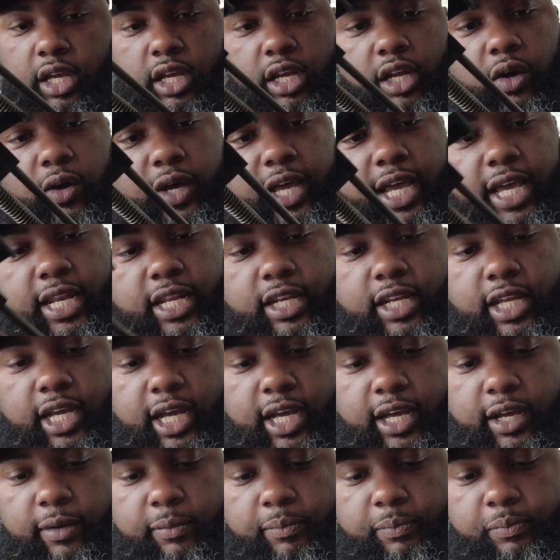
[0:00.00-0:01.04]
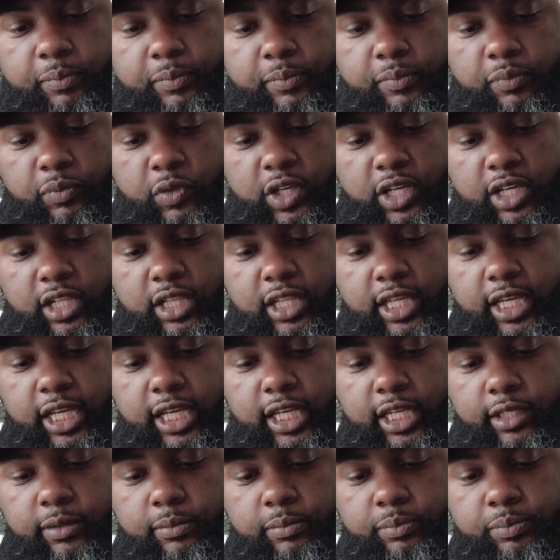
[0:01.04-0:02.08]
go ahead and
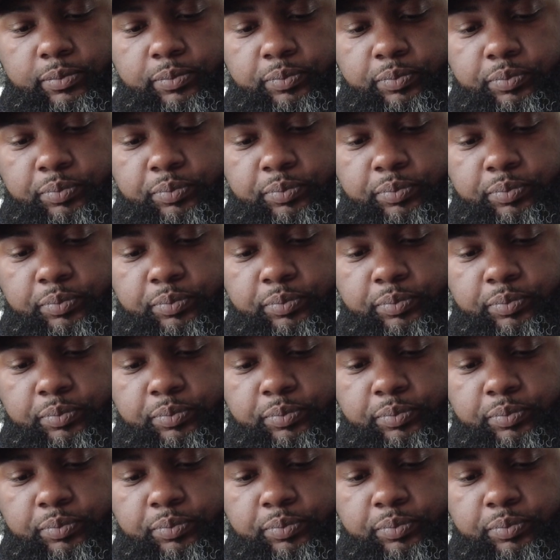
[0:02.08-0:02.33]
clean